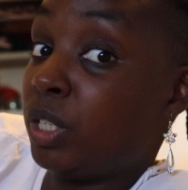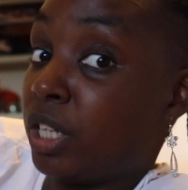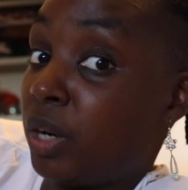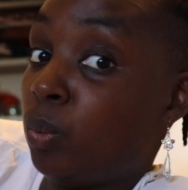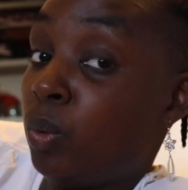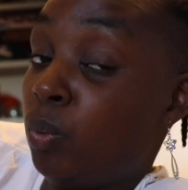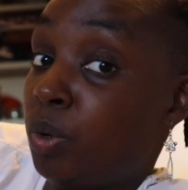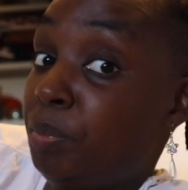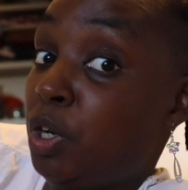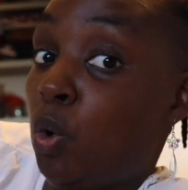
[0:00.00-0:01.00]
said we
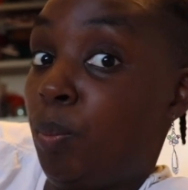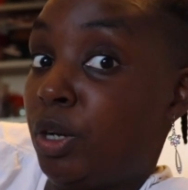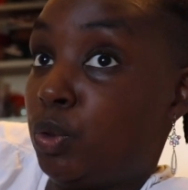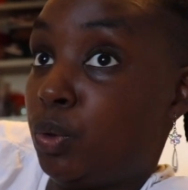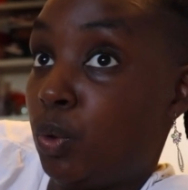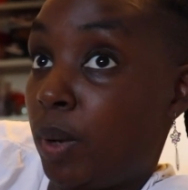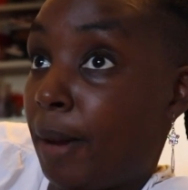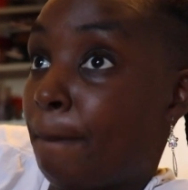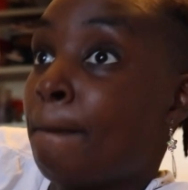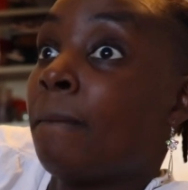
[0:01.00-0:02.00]
would be open to
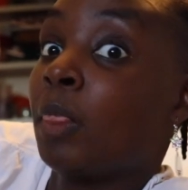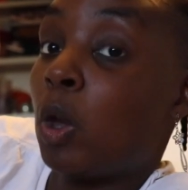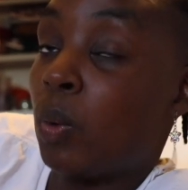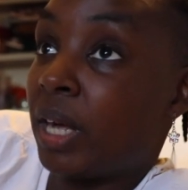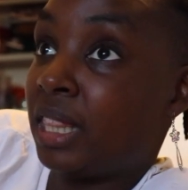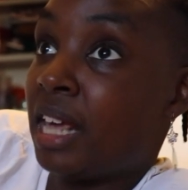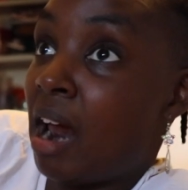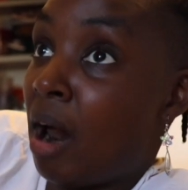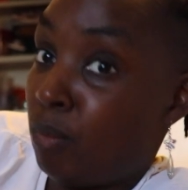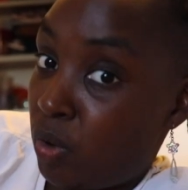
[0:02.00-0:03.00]
doing. Okay, there,
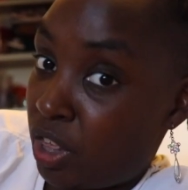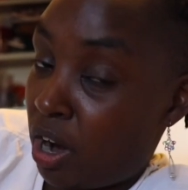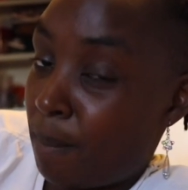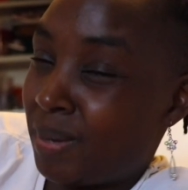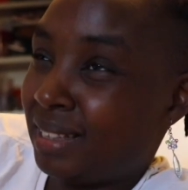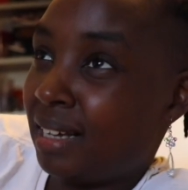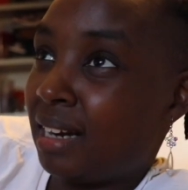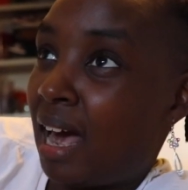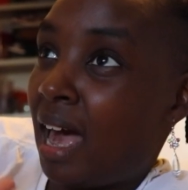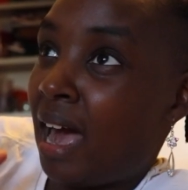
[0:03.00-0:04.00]
I'm with her. But
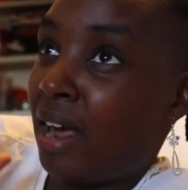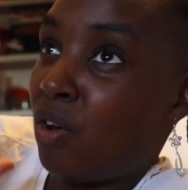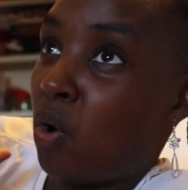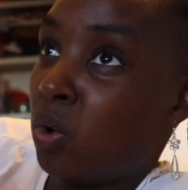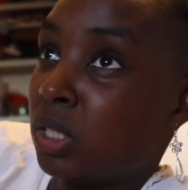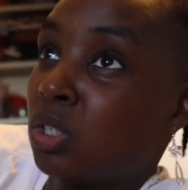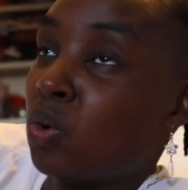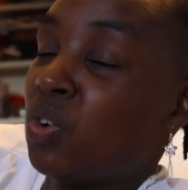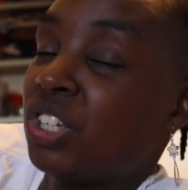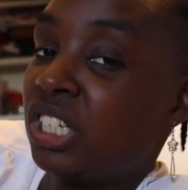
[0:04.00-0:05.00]
then I
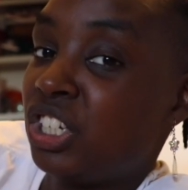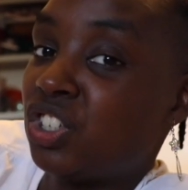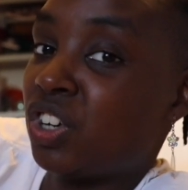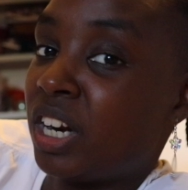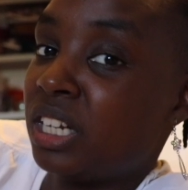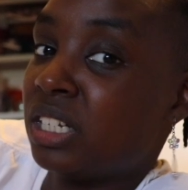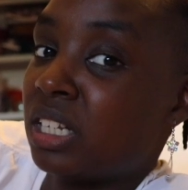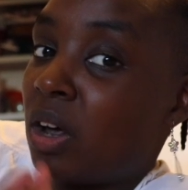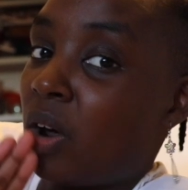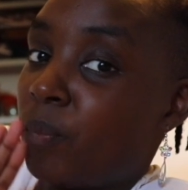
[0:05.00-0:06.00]
also see
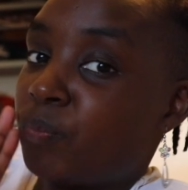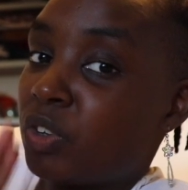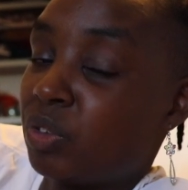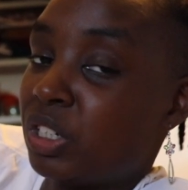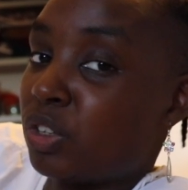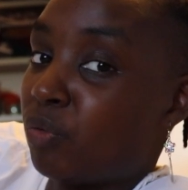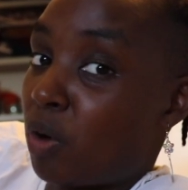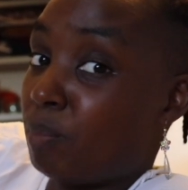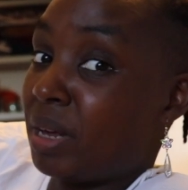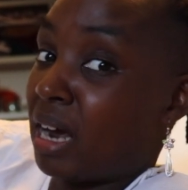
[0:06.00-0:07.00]
Trey's reason
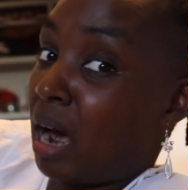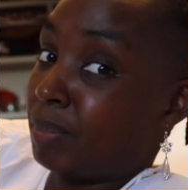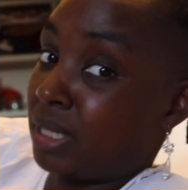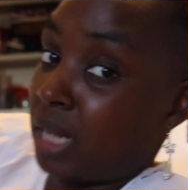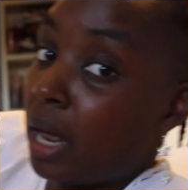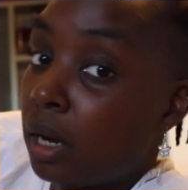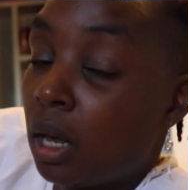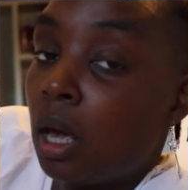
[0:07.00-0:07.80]
for being upset.